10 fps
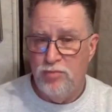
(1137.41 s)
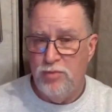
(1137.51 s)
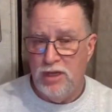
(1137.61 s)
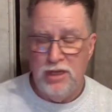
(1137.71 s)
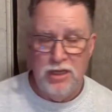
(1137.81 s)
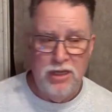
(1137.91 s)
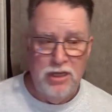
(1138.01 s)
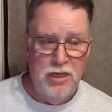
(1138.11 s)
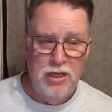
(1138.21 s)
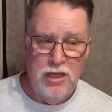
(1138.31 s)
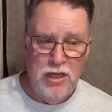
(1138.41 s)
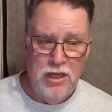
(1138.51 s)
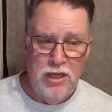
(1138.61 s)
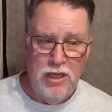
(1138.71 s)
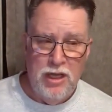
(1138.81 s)
me,
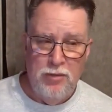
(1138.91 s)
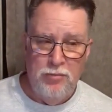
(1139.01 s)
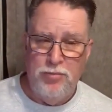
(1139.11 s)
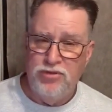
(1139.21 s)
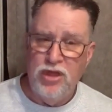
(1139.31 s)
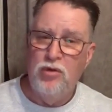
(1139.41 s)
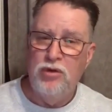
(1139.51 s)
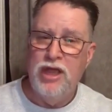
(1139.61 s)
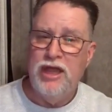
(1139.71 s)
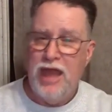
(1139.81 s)
but they only had